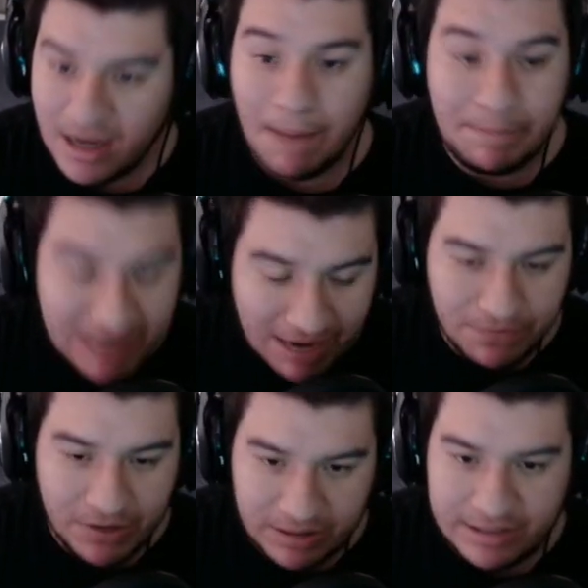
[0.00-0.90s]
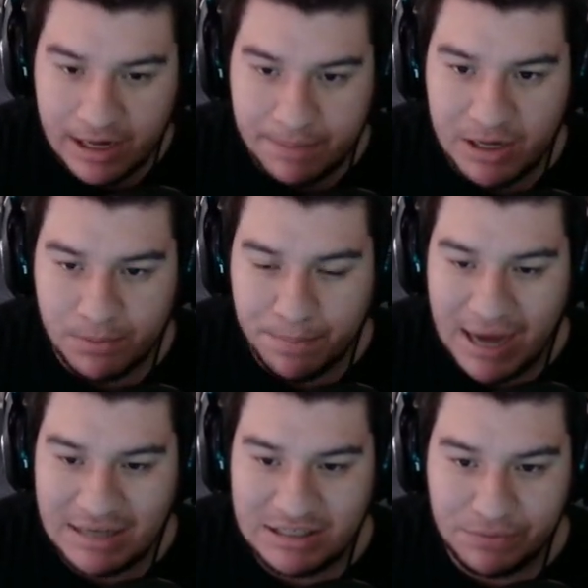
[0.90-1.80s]
I'm definitely going to be able to
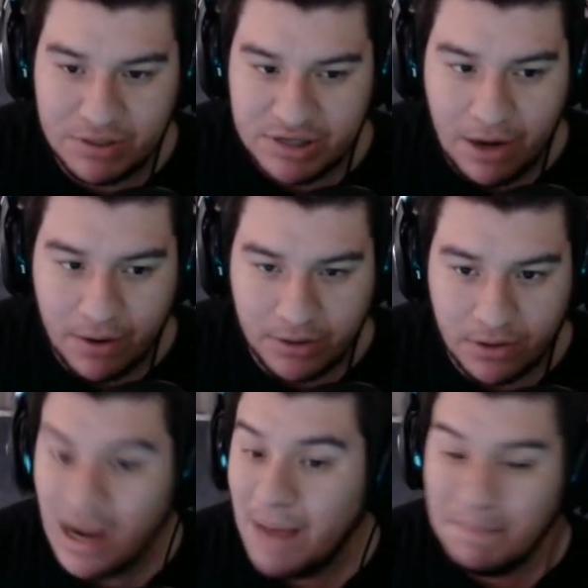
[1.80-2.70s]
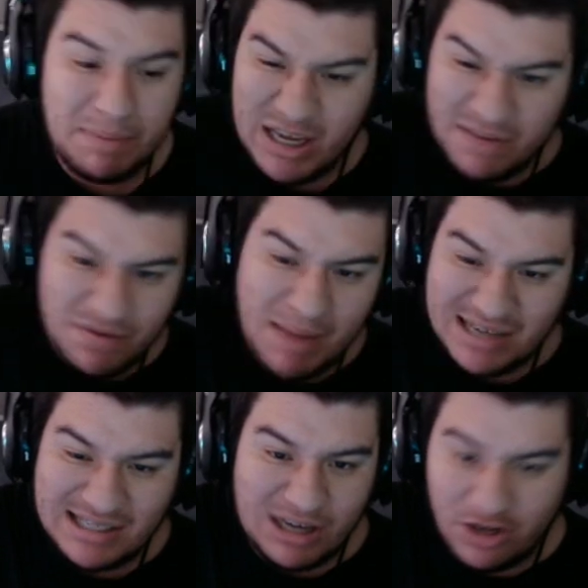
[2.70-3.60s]
max out this character. Maybe even
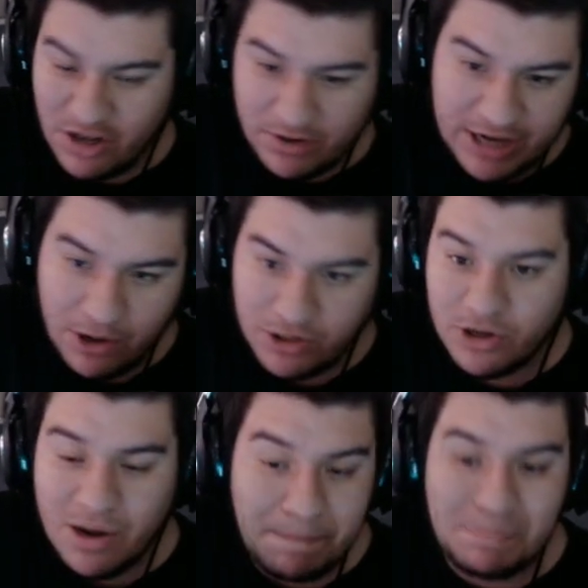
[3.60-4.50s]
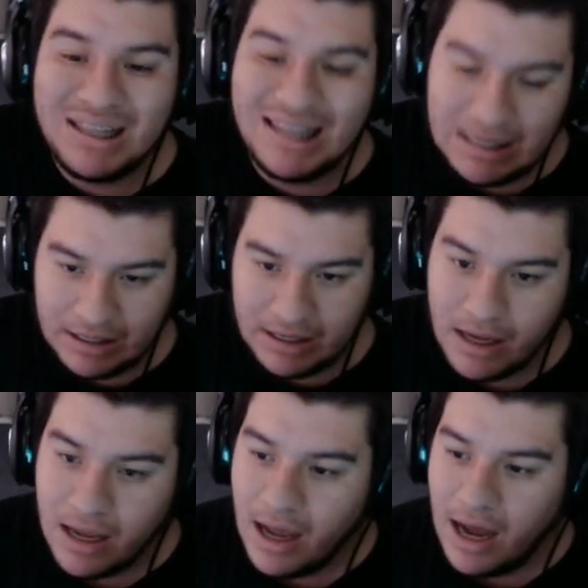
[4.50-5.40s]
max out another character completely.